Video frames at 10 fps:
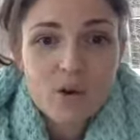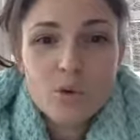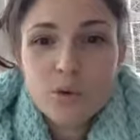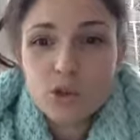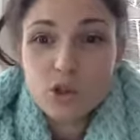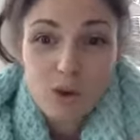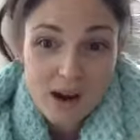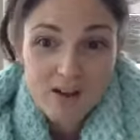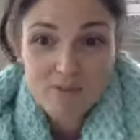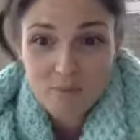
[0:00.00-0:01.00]
would you
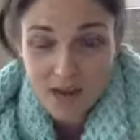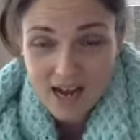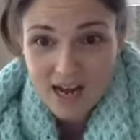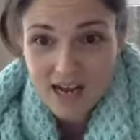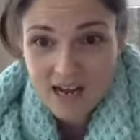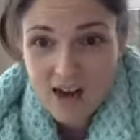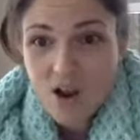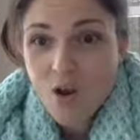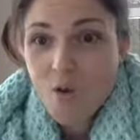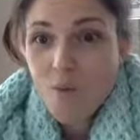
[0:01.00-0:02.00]
have made
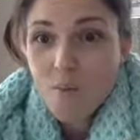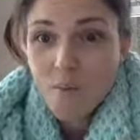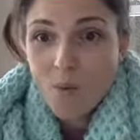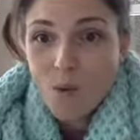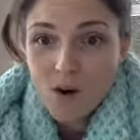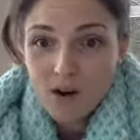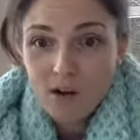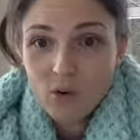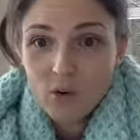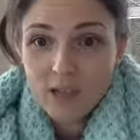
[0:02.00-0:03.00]

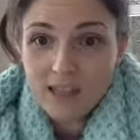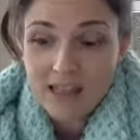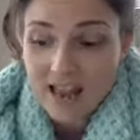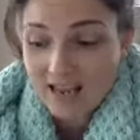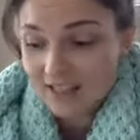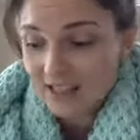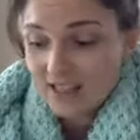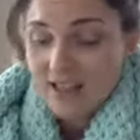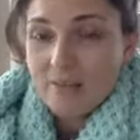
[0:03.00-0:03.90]
more or less